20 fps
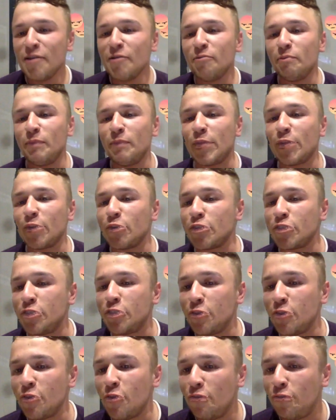because,
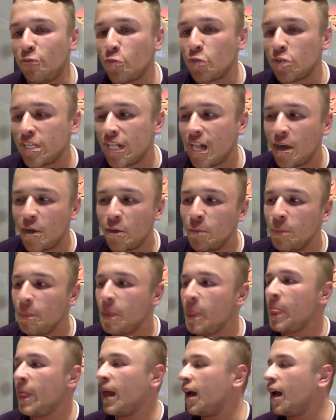you know, for now,
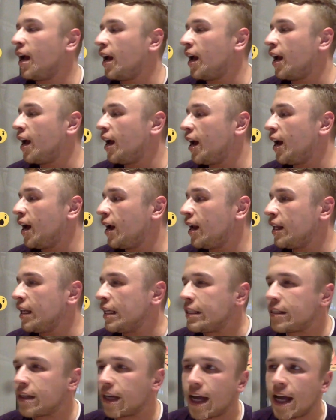uh,
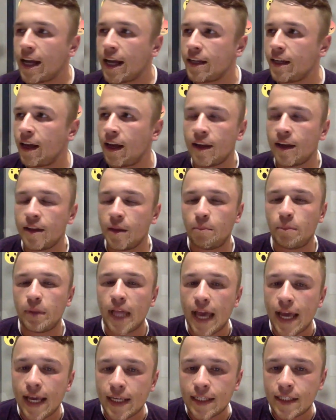it's a kind of the
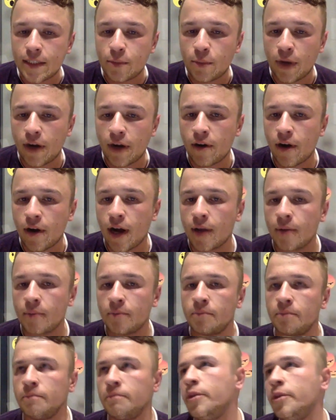place where
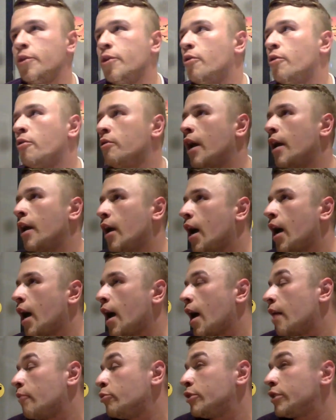I'm, you know, I,
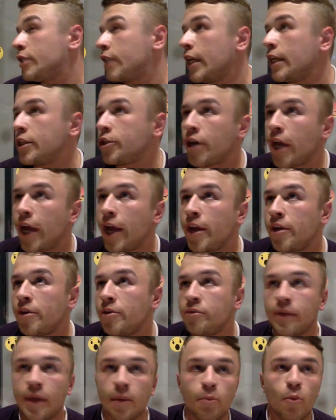I would say
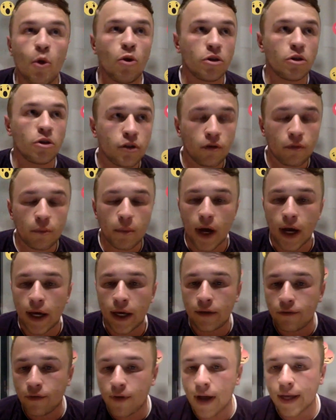share the most of
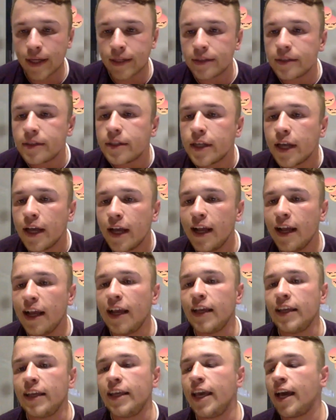my finds. Mm-hmm.
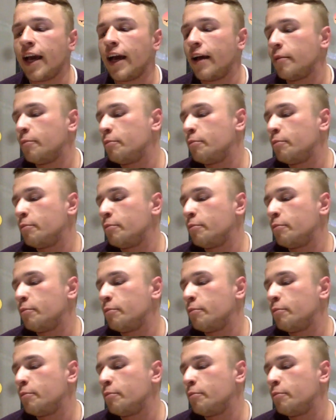Yeah,